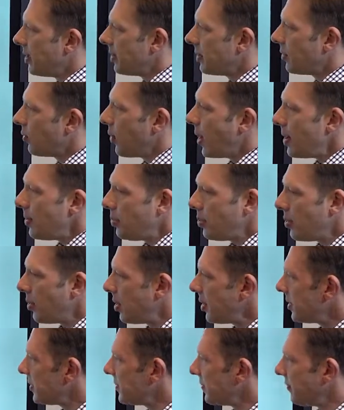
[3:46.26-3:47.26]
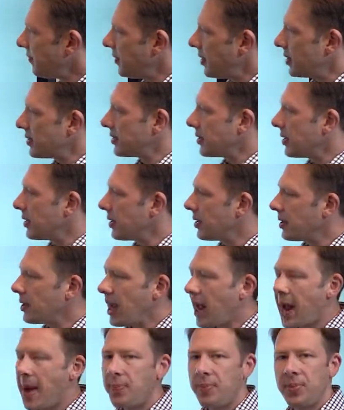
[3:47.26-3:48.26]
The whiteboard is an
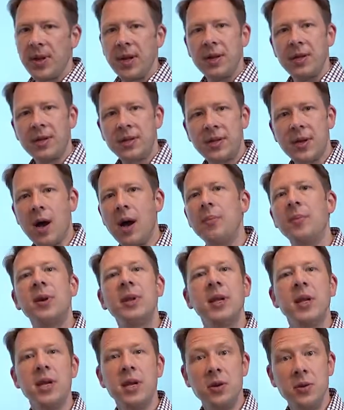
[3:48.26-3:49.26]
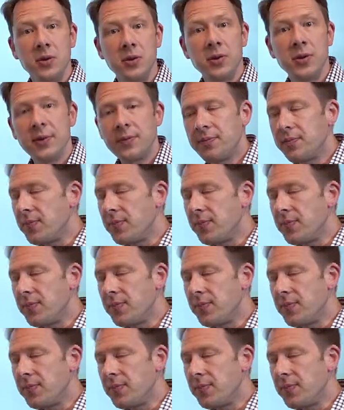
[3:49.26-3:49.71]
app that is commonly used,